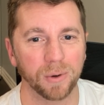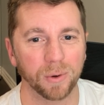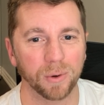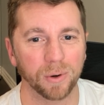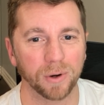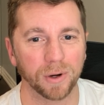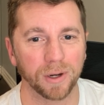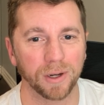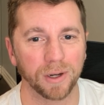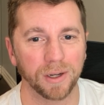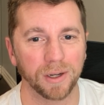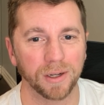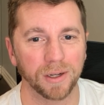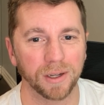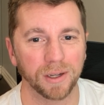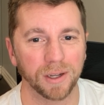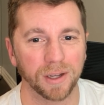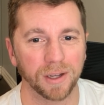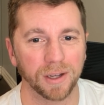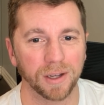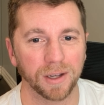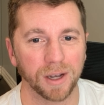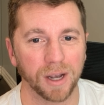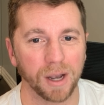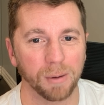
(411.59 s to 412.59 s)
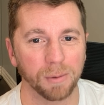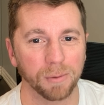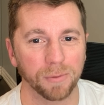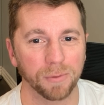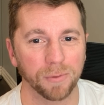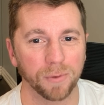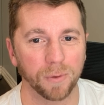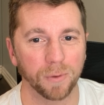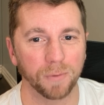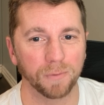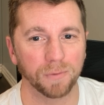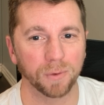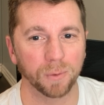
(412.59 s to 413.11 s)
or a
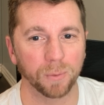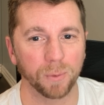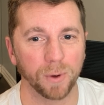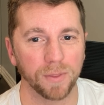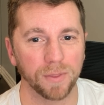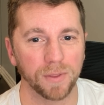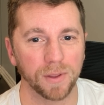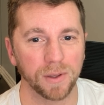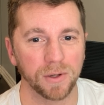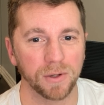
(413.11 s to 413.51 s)
homophone for what they